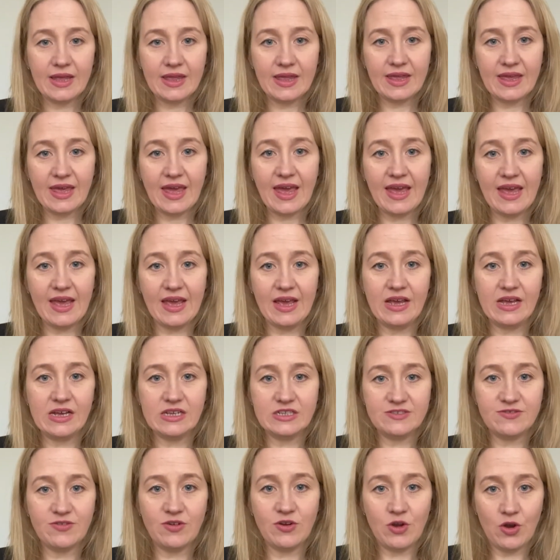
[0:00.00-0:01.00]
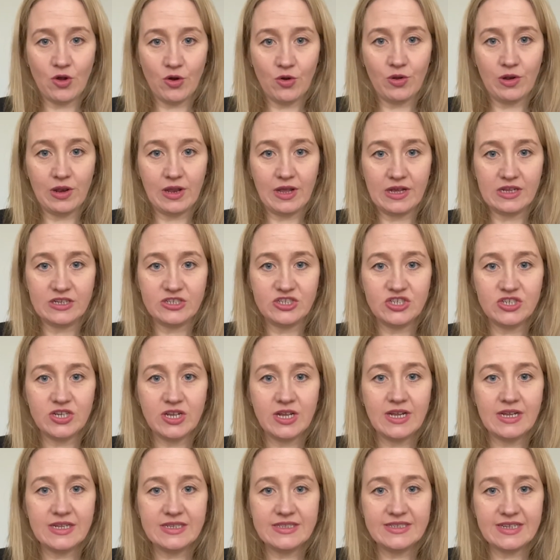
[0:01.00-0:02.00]
K is for knowledge.
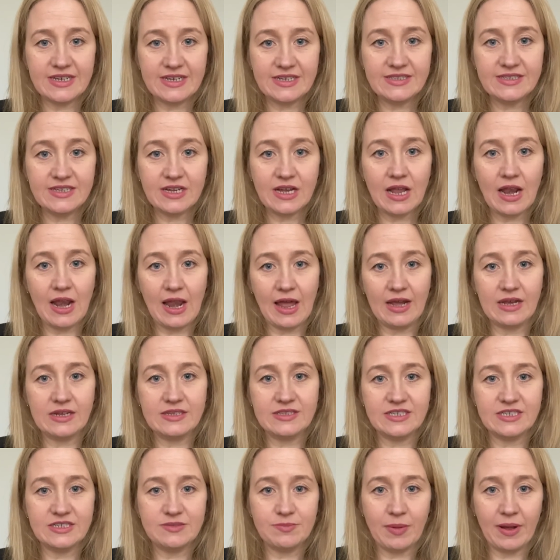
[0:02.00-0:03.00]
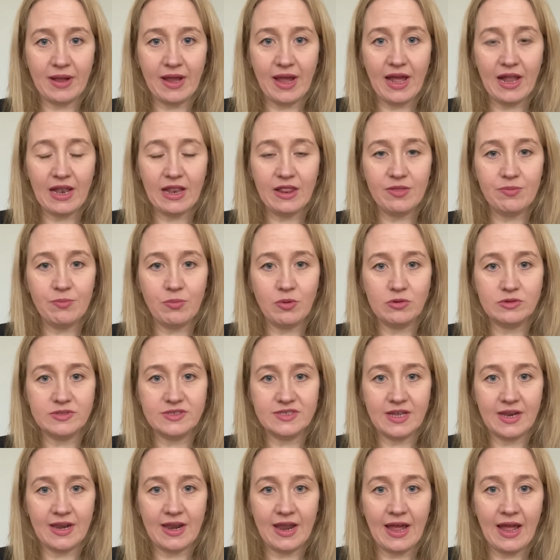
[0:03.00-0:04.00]
Data collected by health
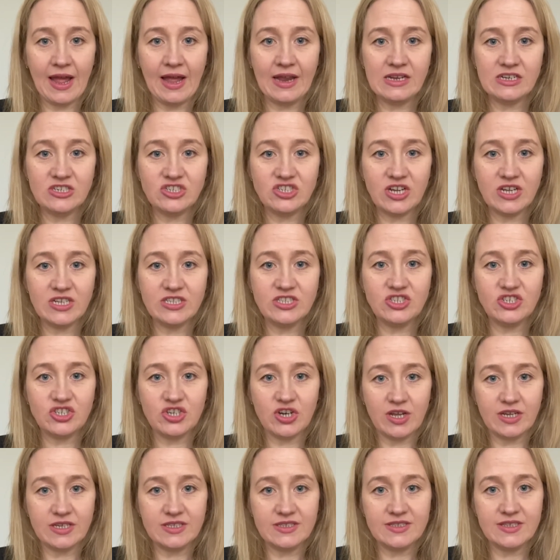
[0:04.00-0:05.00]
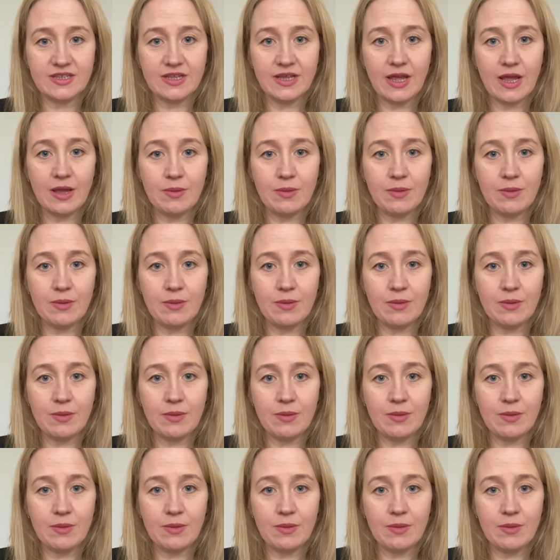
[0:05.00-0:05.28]
boards and the NHS trusts